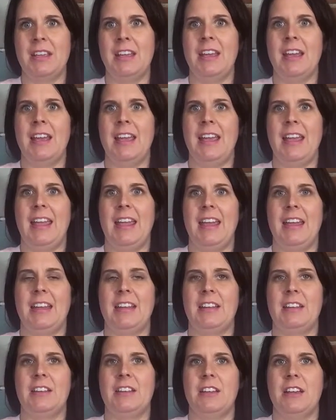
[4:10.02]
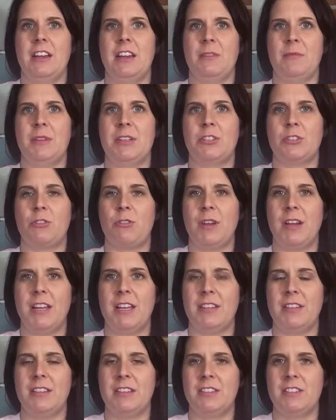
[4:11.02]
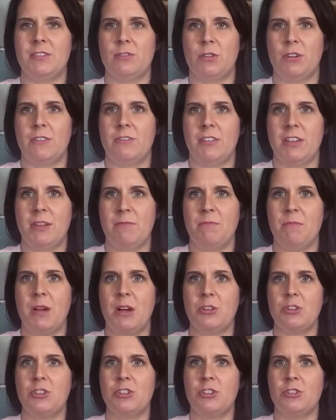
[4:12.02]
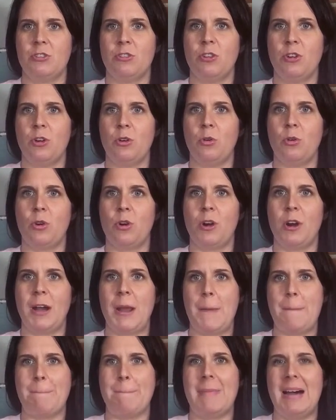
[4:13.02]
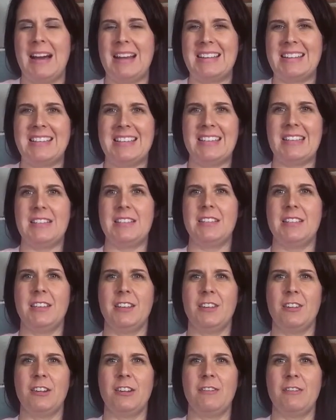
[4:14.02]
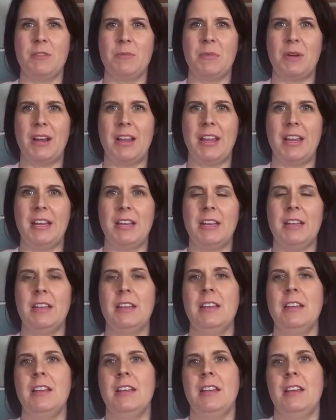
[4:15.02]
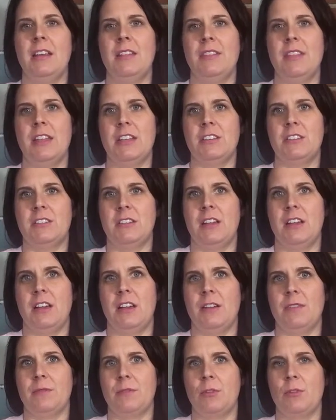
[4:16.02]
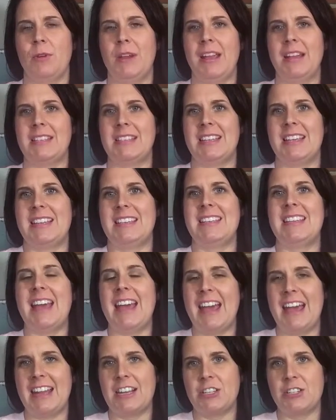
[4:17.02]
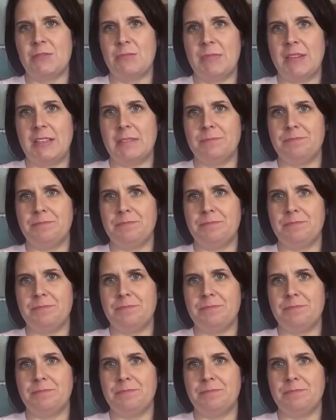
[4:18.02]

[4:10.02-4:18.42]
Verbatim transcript: And um, it's created this sort of emotional core and bonding center of the brain that um, creates attachment